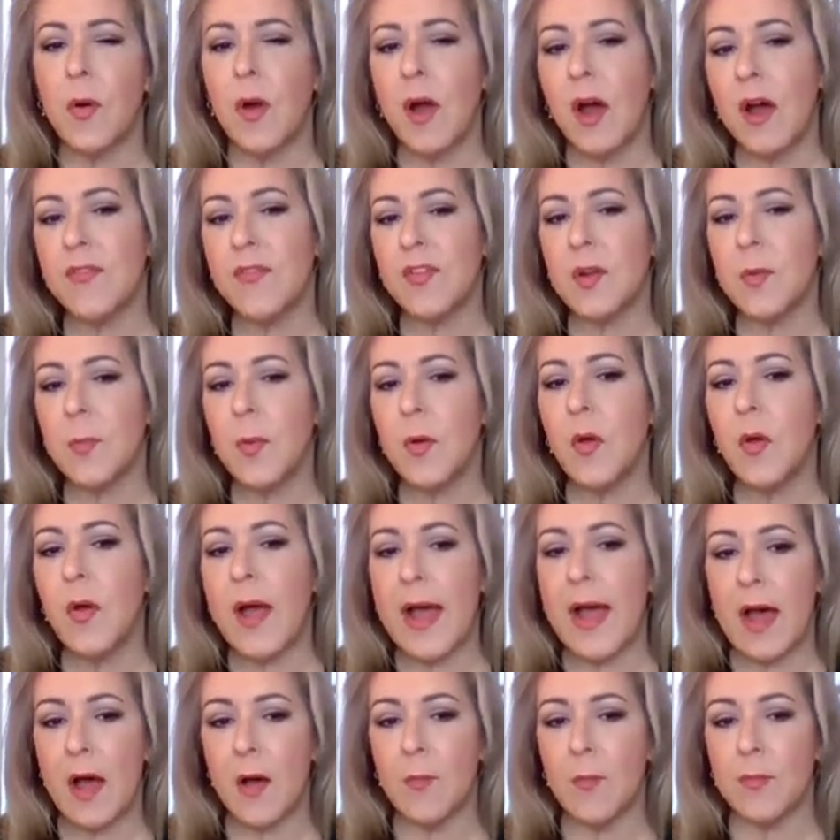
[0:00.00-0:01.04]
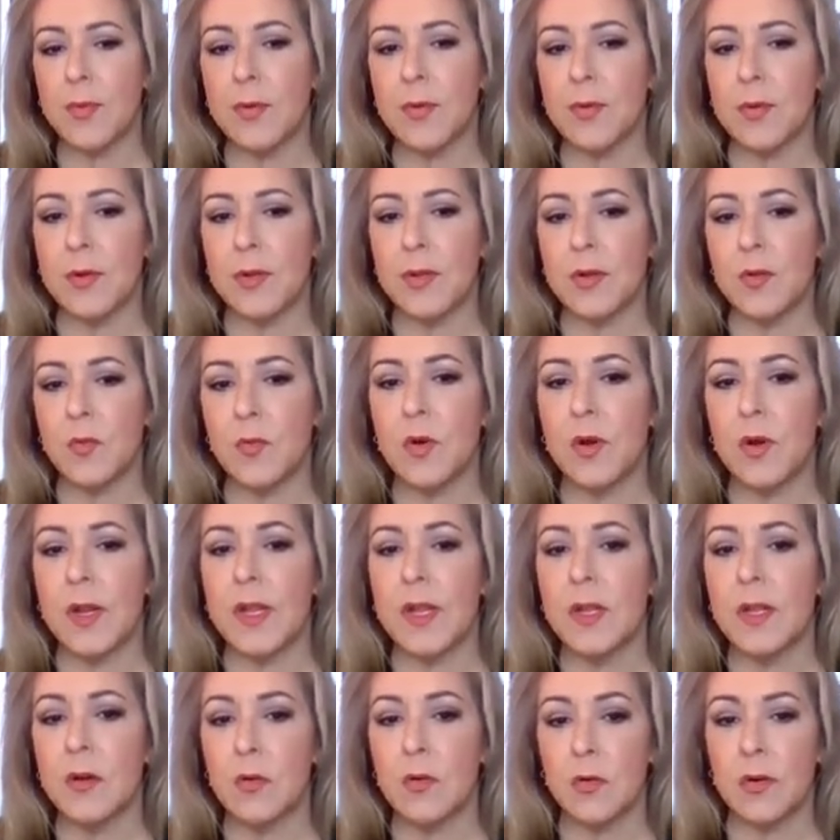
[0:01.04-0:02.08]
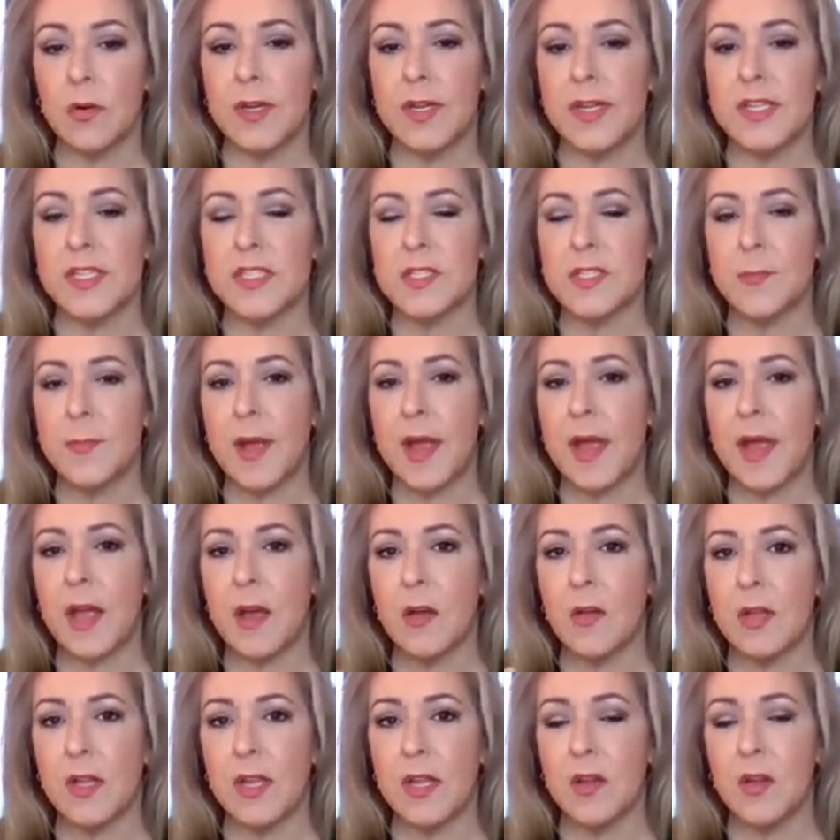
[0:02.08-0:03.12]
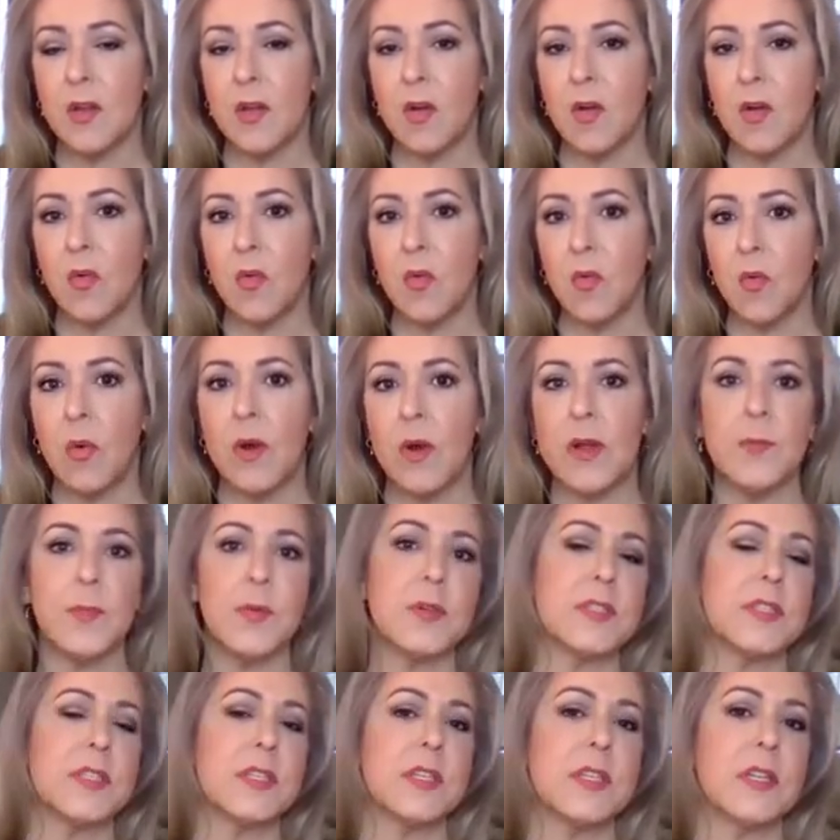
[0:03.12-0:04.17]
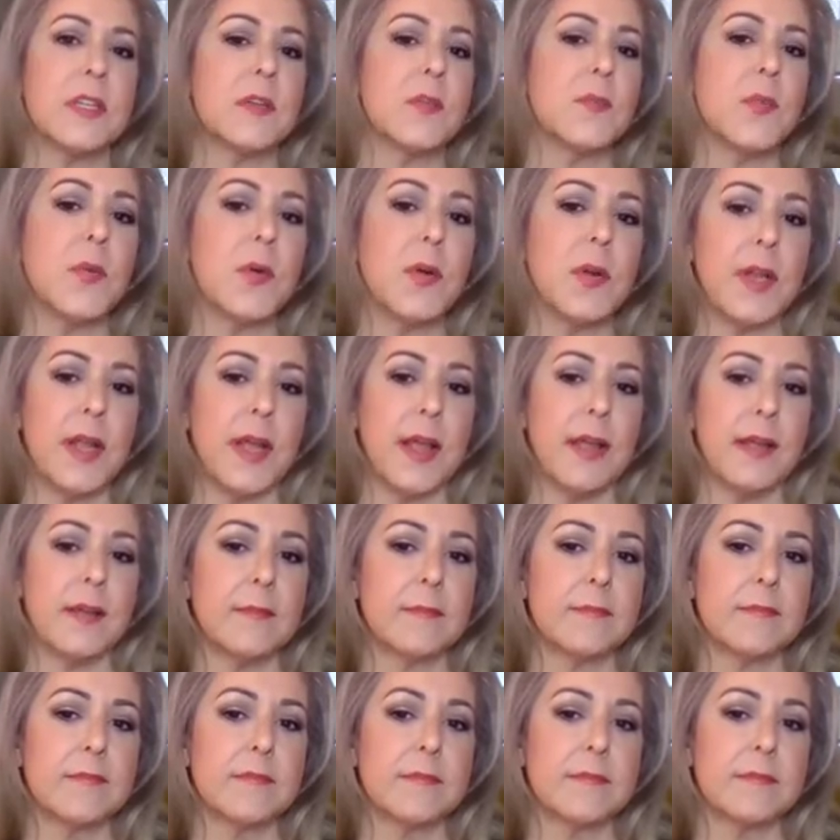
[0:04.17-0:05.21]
profitable output were increased by only 1% per day.